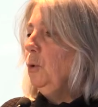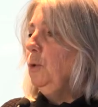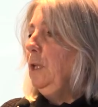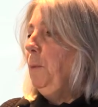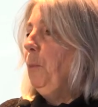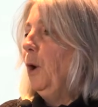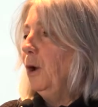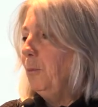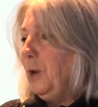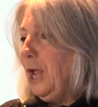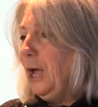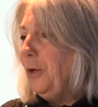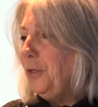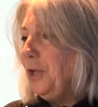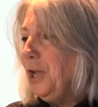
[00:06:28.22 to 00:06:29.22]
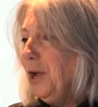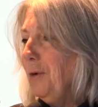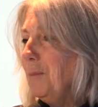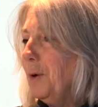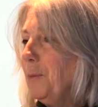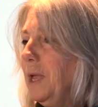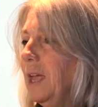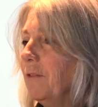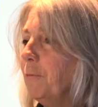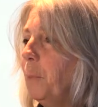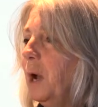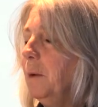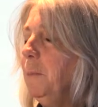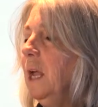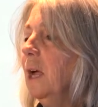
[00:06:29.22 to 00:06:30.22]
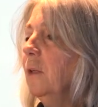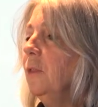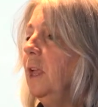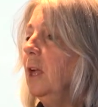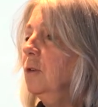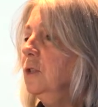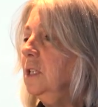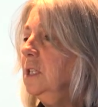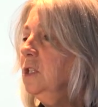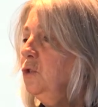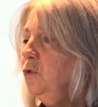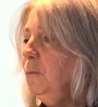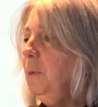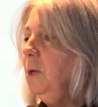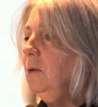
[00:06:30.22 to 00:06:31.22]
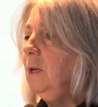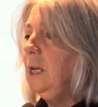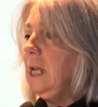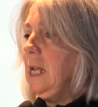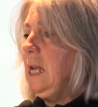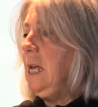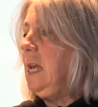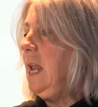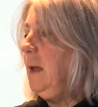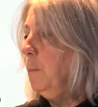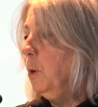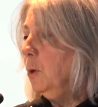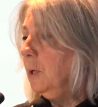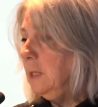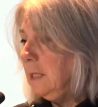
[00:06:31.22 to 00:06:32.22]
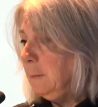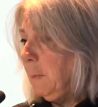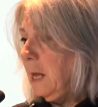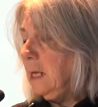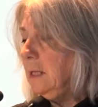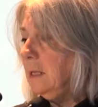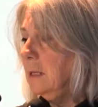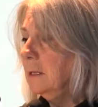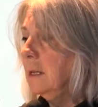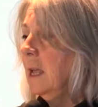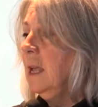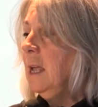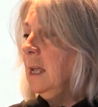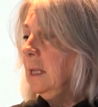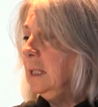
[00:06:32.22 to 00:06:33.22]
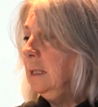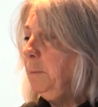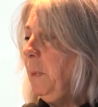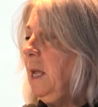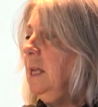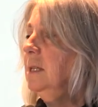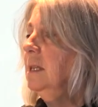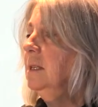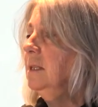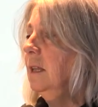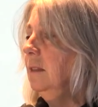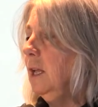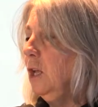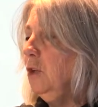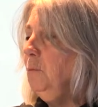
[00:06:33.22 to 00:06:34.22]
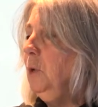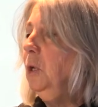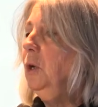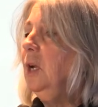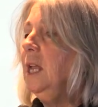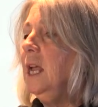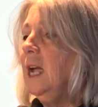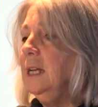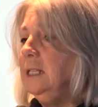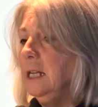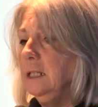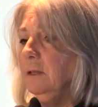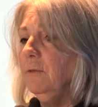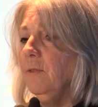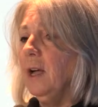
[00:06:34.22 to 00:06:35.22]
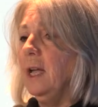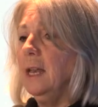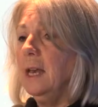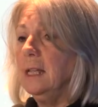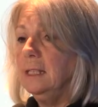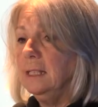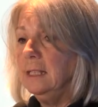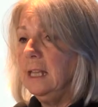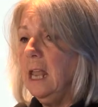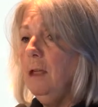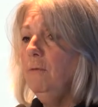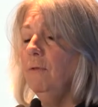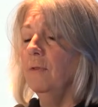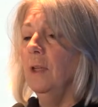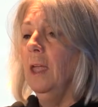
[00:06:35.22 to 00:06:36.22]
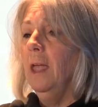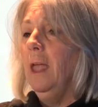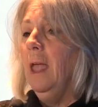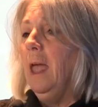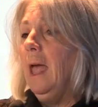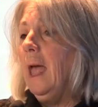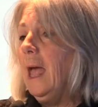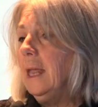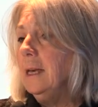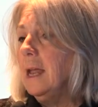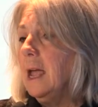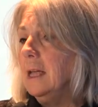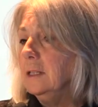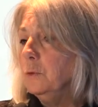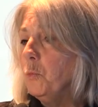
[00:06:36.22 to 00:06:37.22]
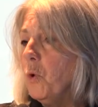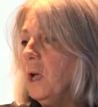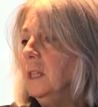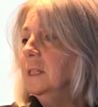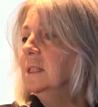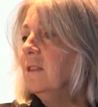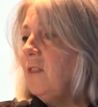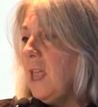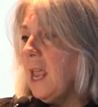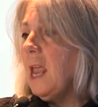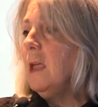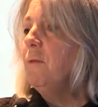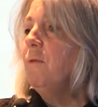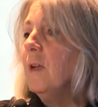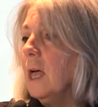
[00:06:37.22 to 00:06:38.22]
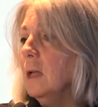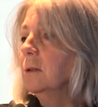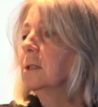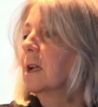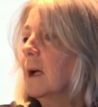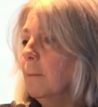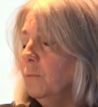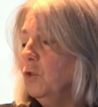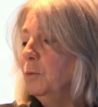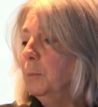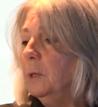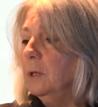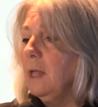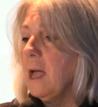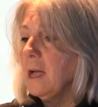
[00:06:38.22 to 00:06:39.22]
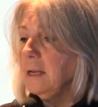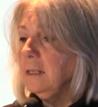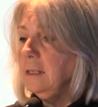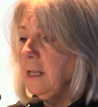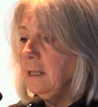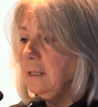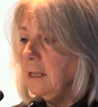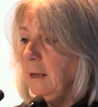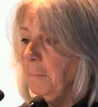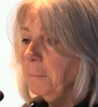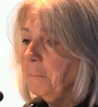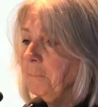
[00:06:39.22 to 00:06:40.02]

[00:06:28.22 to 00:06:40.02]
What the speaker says: only primary health care, but we have primary health care distributed in neighborhood spaces, spaces that the community identified as safe and as ones they felt comfortable accessing.